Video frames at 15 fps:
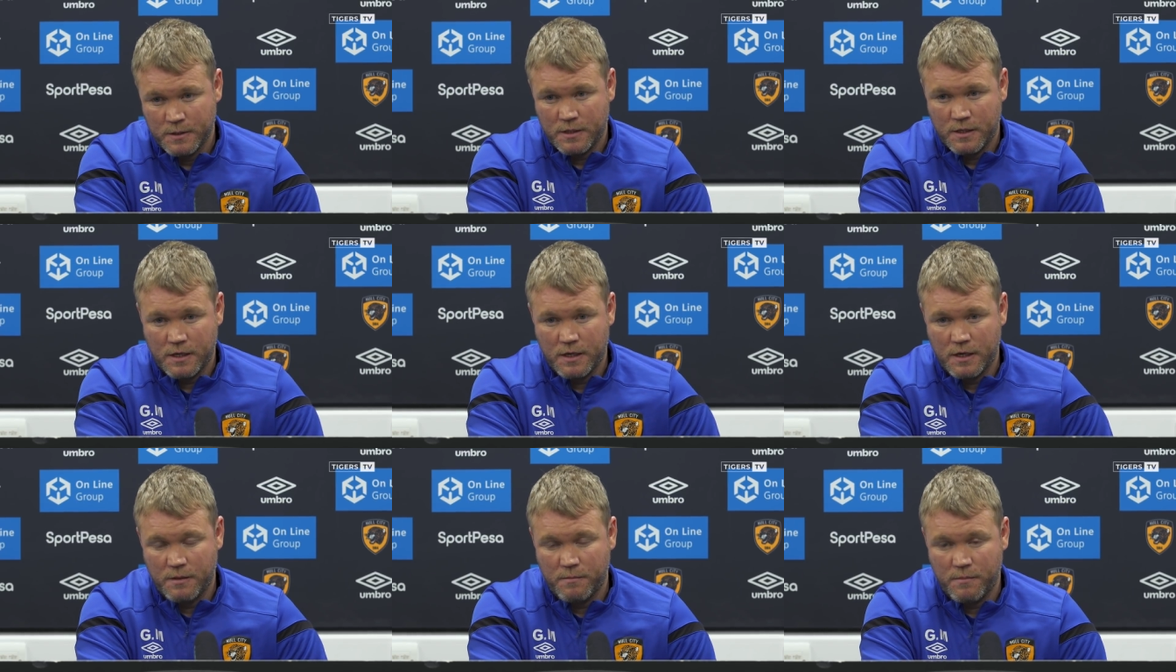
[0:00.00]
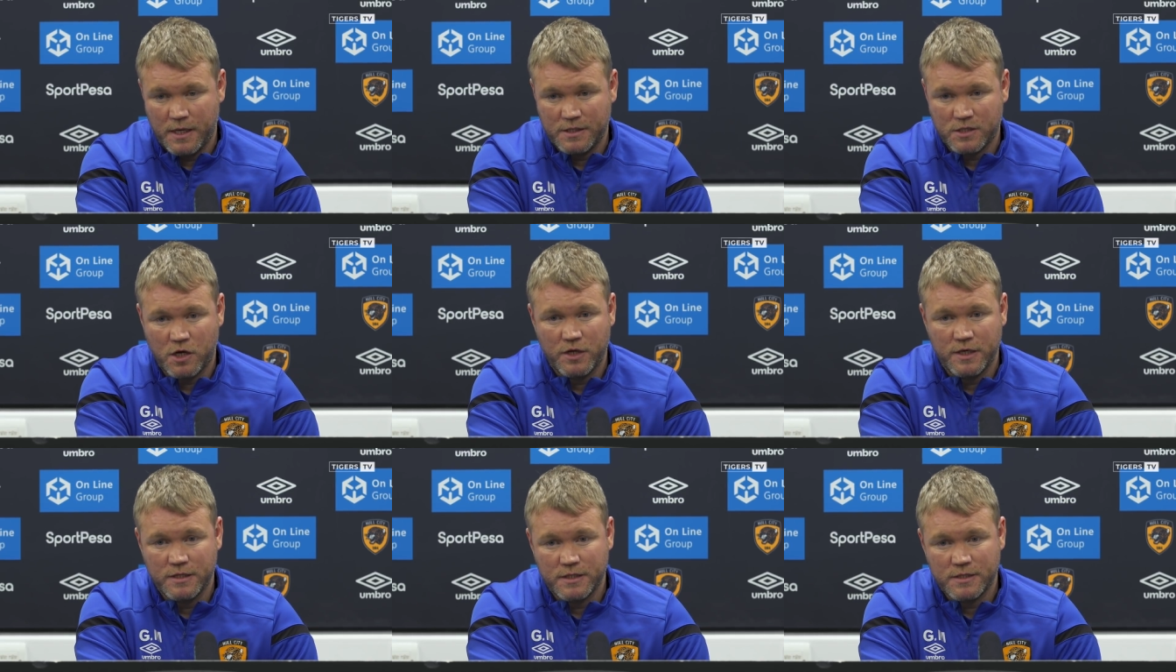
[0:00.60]
He's
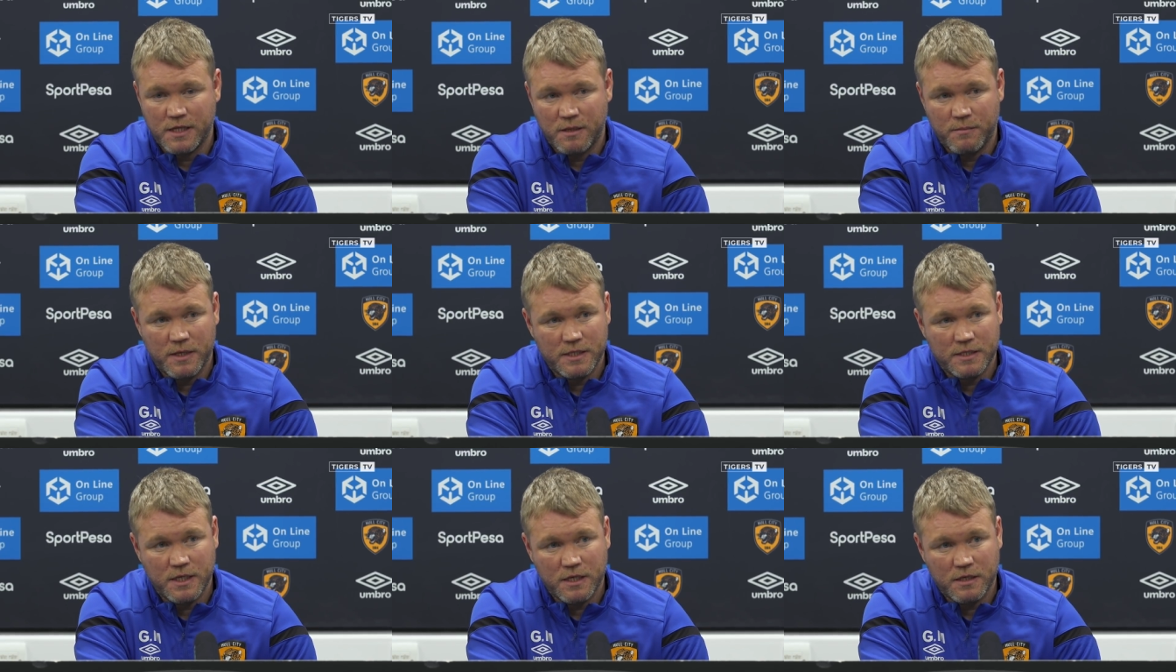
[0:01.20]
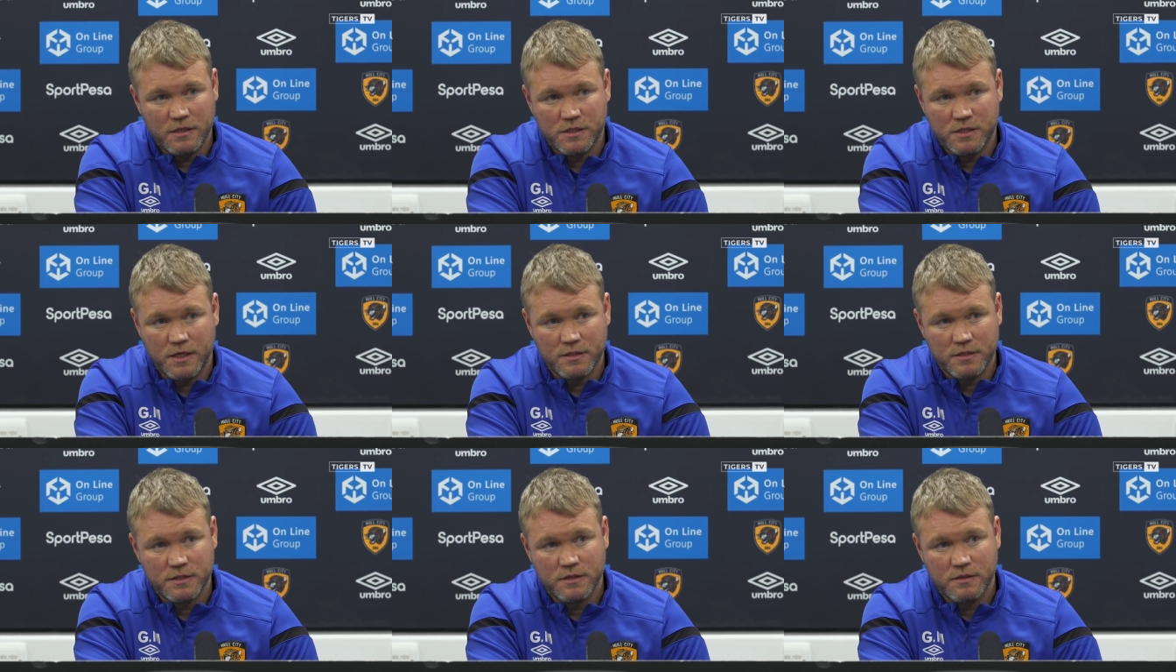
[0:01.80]
got in the team and he's taken his
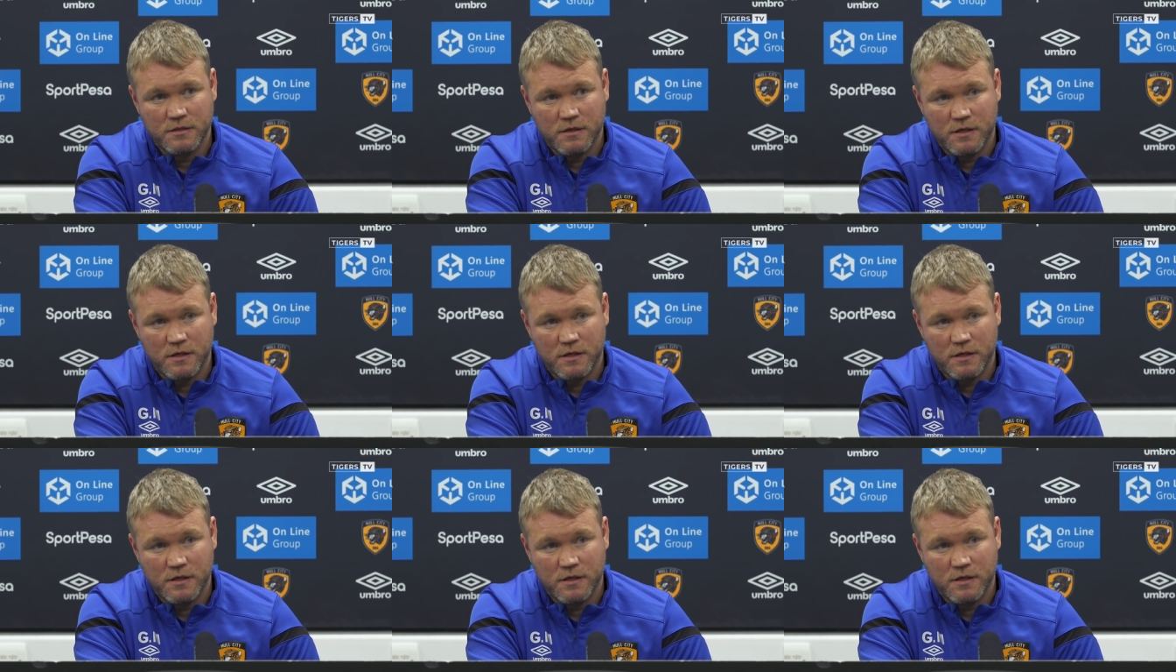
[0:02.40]
chance,